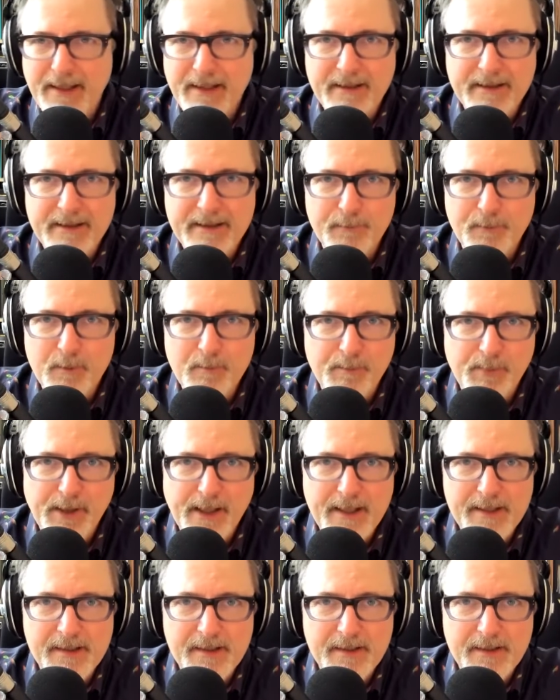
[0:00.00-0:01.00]
different
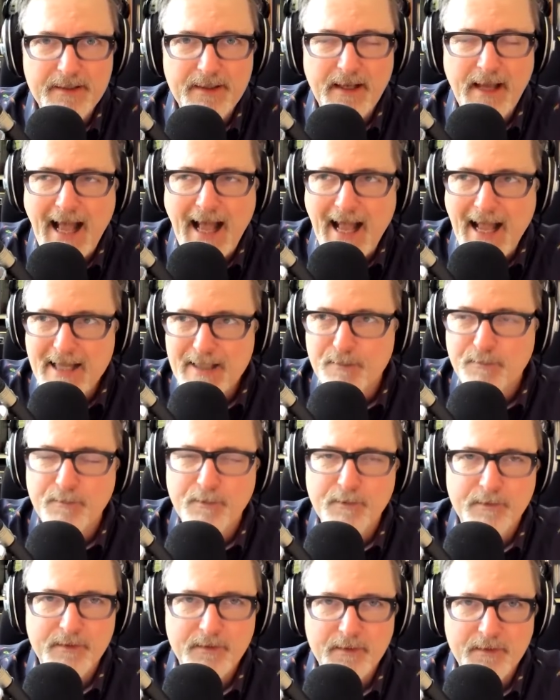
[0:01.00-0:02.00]
places to ask
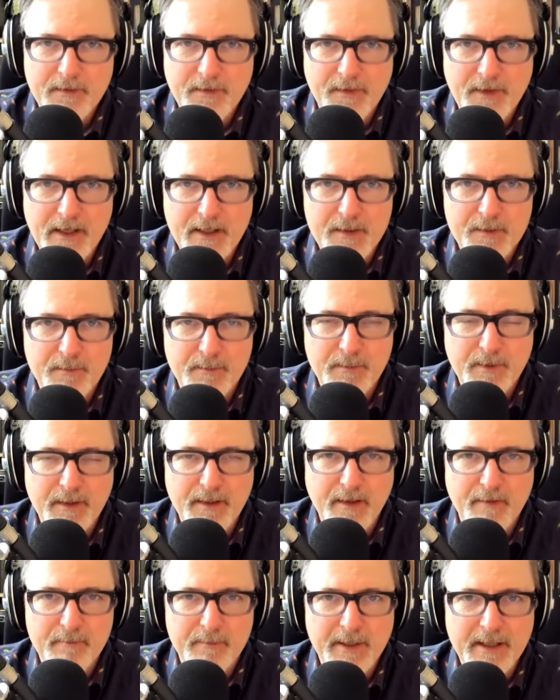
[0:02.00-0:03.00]
for things from the
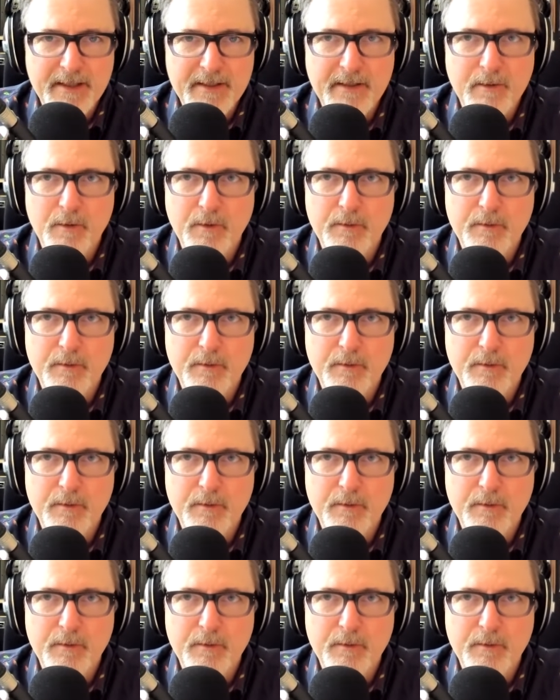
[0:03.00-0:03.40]
government.